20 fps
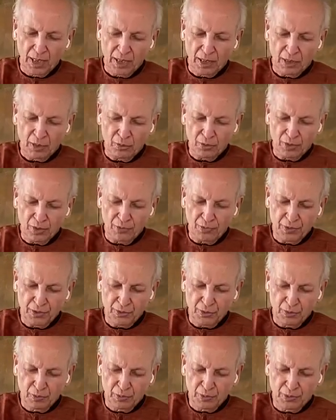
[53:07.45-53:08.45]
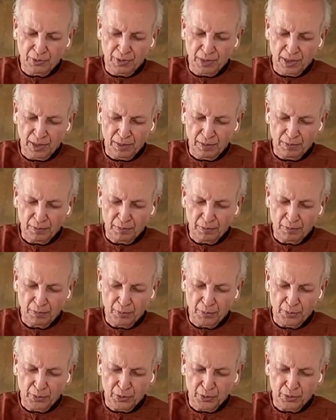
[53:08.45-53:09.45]
Use a Vishnu mudra.
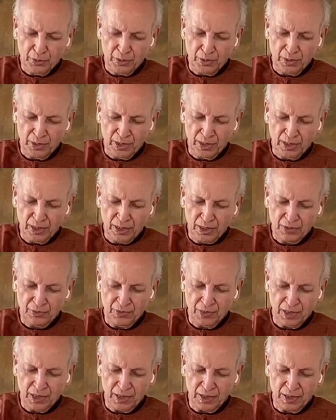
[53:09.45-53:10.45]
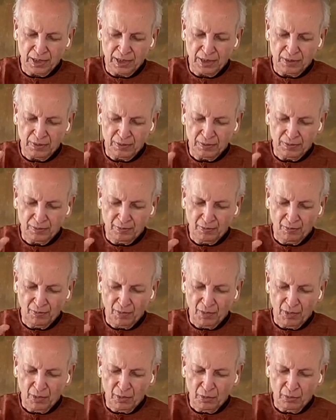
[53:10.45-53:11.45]
Put your index finger down
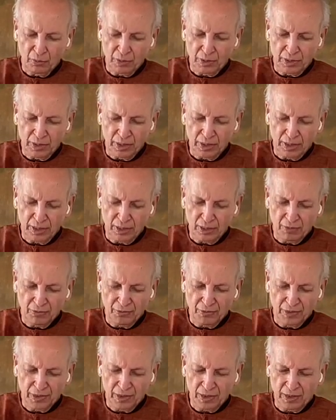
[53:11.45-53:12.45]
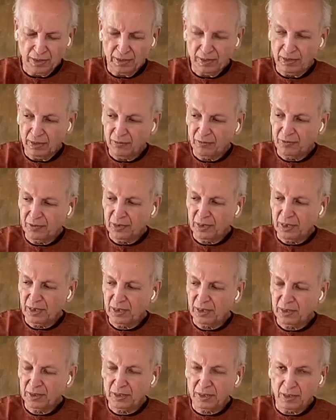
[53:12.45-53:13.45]
with a little finger, ring finger
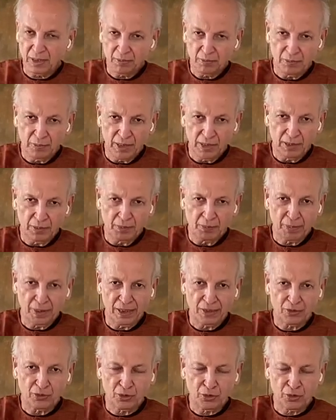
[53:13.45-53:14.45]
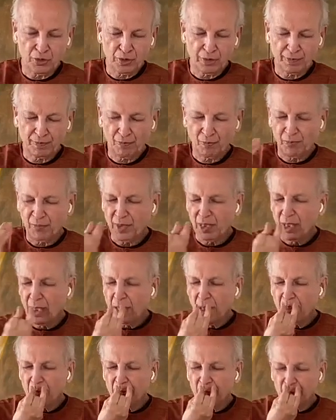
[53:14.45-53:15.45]
and thumb made a pinch.
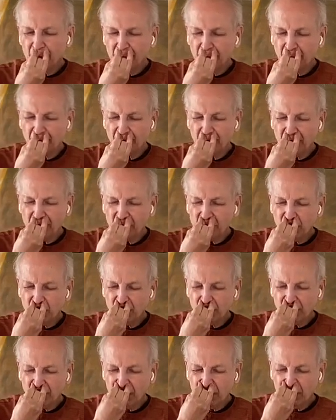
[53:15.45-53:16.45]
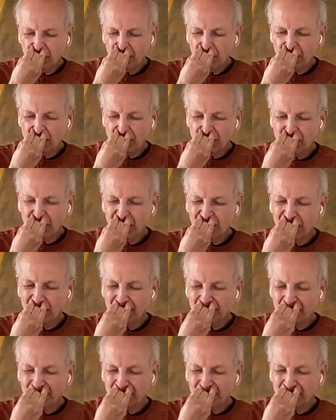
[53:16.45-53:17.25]
Put the pinch over your nostril.